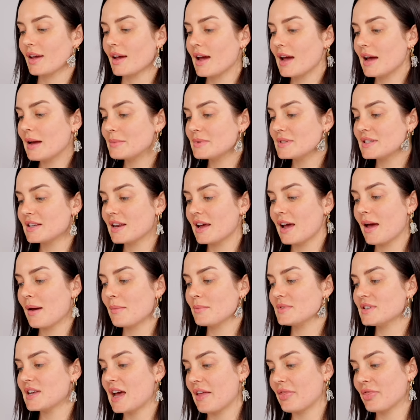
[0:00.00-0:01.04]

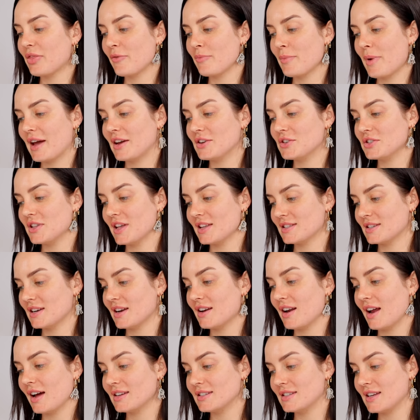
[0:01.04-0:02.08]
Amsterdam, 10th of May,
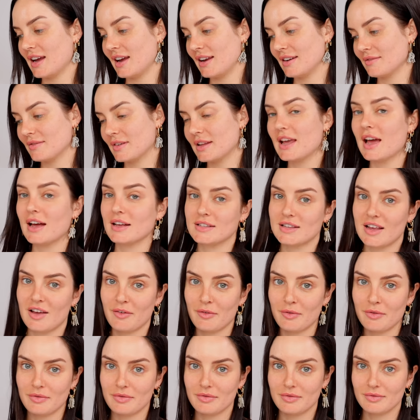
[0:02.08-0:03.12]
2019. Yes, I've
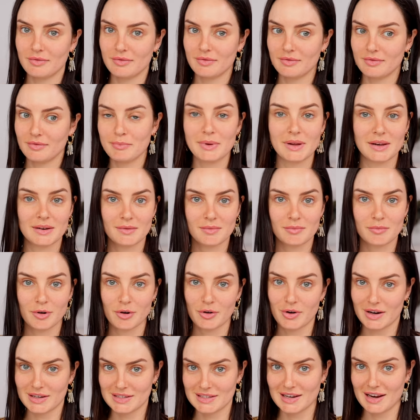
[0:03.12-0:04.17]
been
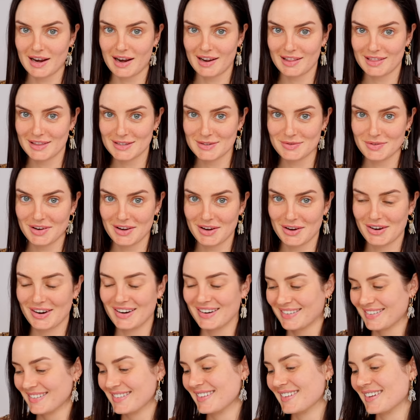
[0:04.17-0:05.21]
procrastinating this video.
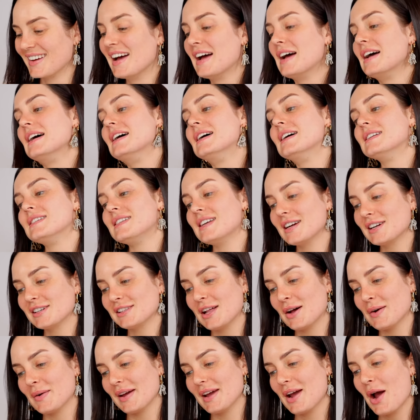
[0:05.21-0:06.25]
Dear
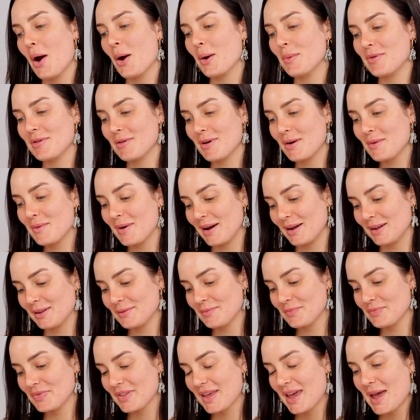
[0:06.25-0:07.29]
Chloe, hope you are
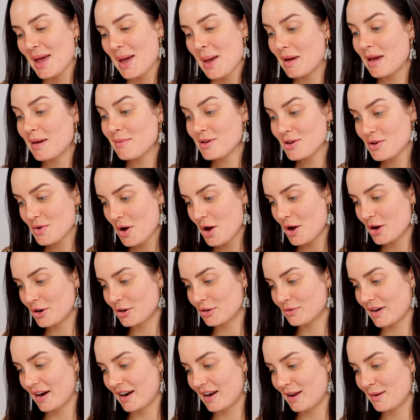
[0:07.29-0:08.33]
well. Maybe you heard
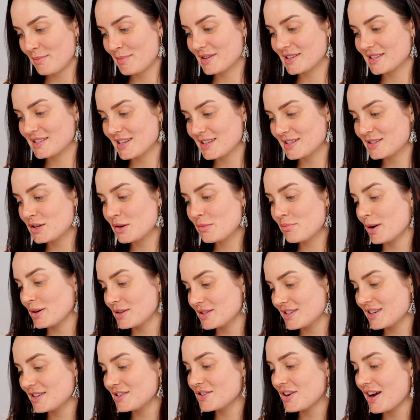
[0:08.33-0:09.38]
already, but since you
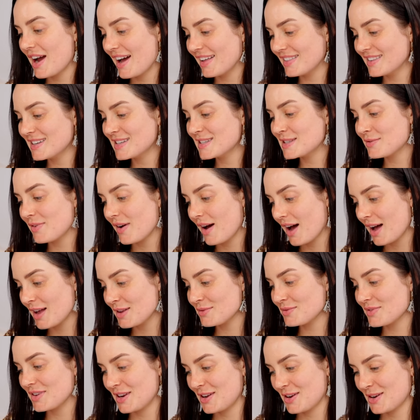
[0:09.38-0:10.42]
posted your Ellis
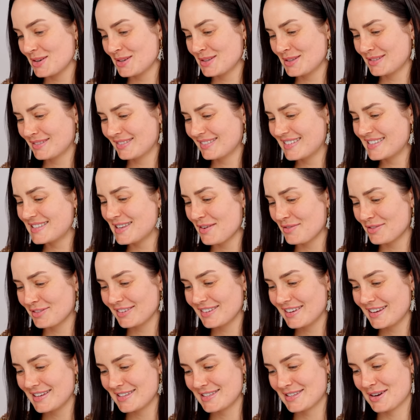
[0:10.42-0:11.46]
Faas video several
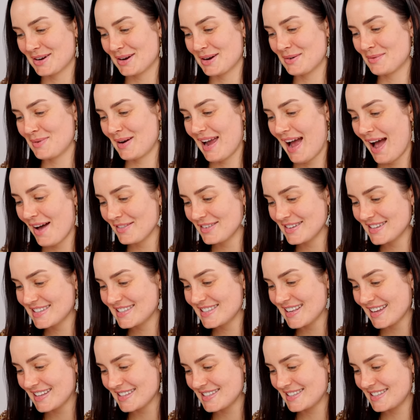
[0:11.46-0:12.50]
years ago, we haven't
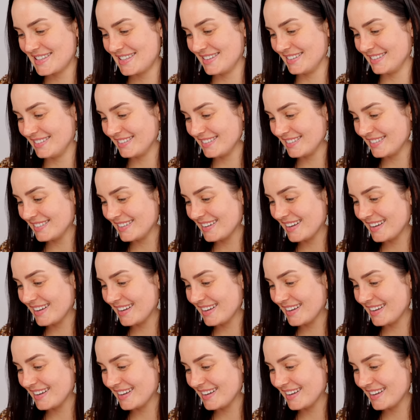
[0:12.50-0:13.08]
sat still.